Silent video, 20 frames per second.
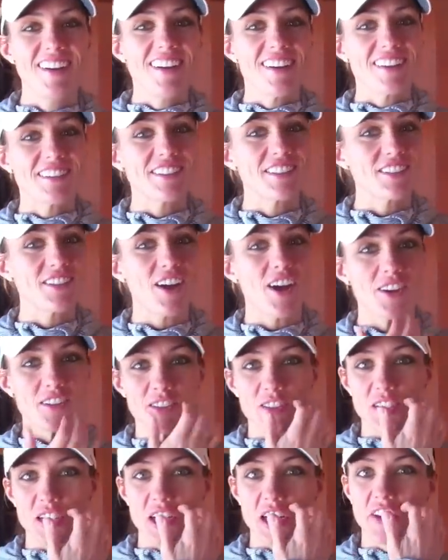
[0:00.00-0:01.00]
It's just
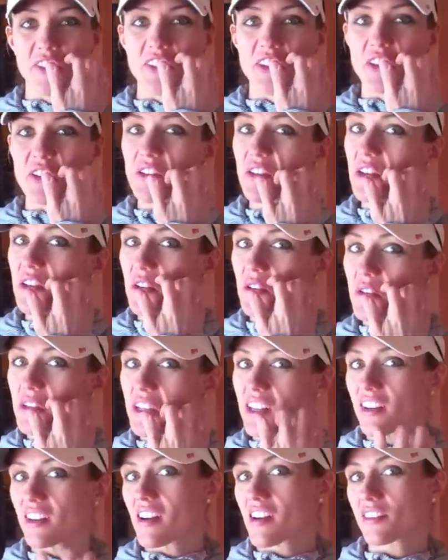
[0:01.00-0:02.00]
oxygen. I don't think you can
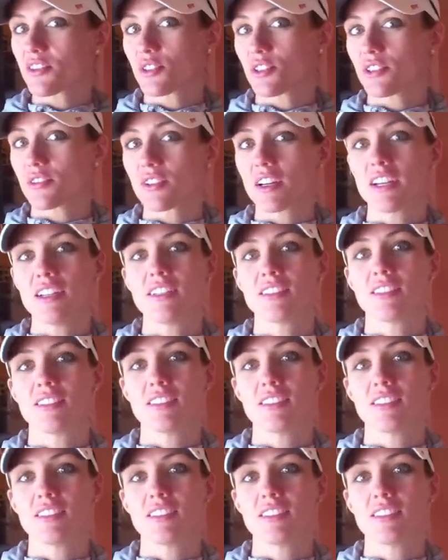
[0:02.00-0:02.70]
OD on oxygen, right?